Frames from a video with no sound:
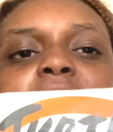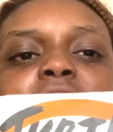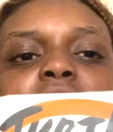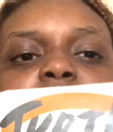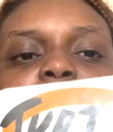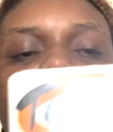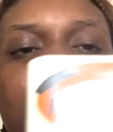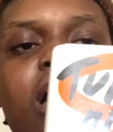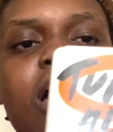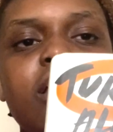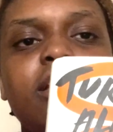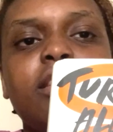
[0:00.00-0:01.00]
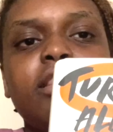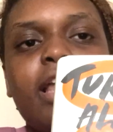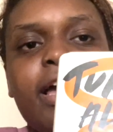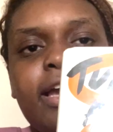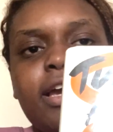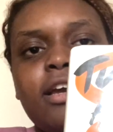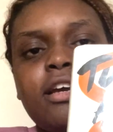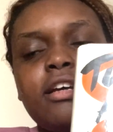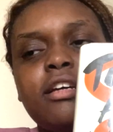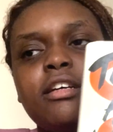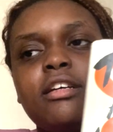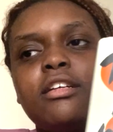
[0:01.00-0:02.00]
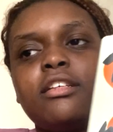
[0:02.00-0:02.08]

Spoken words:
I did not like